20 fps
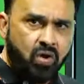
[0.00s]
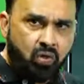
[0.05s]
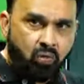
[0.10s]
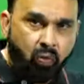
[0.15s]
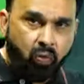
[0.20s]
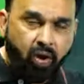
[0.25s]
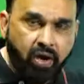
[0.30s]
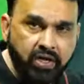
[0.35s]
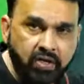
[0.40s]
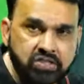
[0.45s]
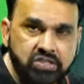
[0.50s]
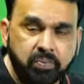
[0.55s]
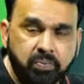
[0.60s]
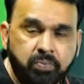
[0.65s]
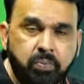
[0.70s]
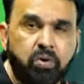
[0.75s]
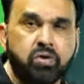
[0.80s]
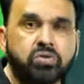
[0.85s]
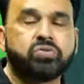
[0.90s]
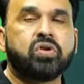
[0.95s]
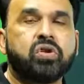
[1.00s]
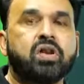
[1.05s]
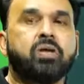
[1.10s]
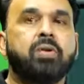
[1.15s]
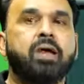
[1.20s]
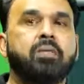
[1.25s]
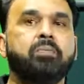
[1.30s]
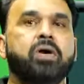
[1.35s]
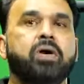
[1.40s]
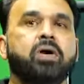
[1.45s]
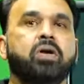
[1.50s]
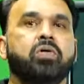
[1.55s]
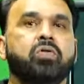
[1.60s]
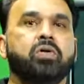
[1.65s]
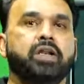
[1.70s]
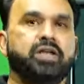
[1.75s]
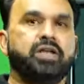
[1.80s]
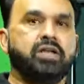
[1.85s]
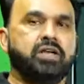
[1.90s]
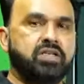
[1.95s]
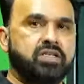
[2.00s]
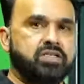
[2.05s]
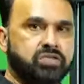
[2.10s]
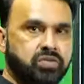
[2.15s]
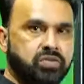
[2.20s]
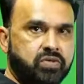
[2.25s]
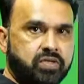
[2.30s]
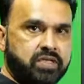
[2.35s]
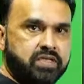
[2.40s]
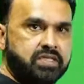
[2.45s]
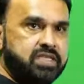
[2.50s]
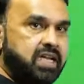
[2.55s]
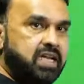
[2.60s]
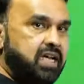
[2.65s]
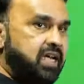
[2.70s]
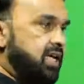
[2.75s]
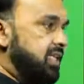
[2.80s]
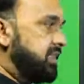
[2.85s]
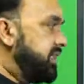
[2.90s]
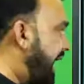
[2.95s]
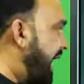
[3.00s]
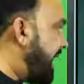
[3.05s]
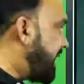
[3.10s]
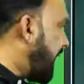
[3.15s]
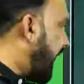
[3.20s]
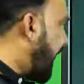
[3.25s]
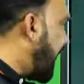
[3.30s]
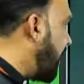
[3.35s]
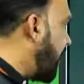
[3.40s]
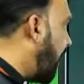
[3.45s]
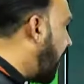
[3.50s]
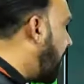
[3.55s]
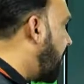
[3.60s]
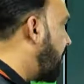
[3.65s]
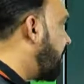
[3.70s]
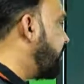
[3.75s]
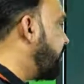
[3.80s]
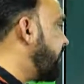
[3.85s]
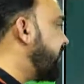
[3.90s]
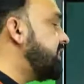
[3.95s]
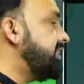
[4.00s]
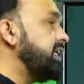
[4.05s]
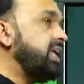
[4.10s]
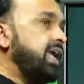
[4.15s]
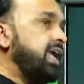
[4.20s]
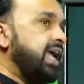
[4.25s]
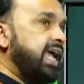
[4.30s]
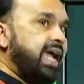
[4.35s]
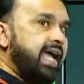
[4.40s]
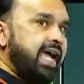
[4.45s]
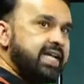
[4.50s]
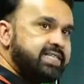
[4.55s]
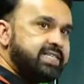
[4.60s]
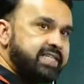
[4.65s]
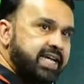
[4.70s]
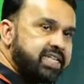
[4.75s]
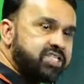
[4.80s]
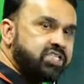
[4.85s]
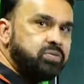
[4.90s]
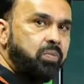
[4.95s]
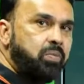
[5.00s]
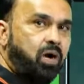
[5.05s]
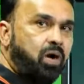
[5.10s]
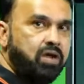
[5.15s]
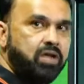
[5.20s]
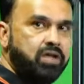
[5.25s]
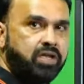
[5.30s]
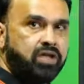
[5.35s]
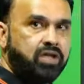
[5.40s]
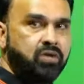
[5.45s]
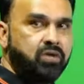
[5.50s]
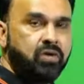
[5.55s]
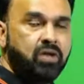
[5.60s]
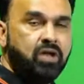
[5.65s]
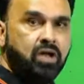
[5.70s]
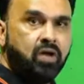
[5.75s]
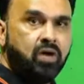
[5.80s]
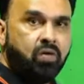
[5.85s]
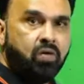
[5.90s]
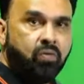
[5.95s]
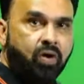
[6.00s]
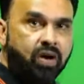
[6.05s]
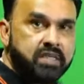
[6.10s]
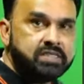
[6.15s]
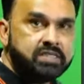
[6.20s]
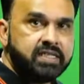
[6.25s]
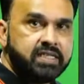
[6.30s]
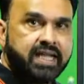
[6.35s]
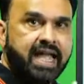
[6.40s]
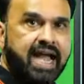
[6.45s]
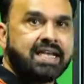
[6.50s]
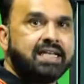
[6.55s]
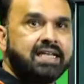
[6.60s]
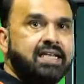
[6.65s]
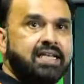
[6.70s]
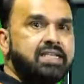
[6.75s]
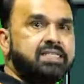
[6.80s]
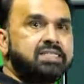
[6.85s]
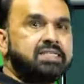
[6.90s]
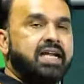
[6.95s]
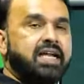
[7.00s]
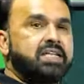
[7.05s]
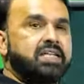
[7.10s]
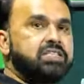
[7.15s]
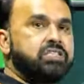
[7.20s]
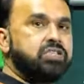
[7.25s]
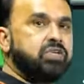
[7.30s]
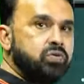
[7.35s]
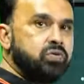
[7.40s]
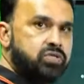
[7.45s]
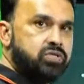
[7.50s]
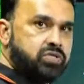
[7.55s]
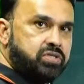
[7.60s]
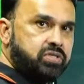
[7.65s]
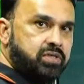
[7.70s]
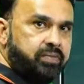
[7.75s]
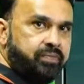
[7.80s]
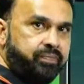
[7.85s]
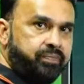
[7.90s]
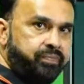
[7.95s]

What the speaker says: What you're supposed to remember over here is, students, that along with the HX molecule, what is the catalyst that is used?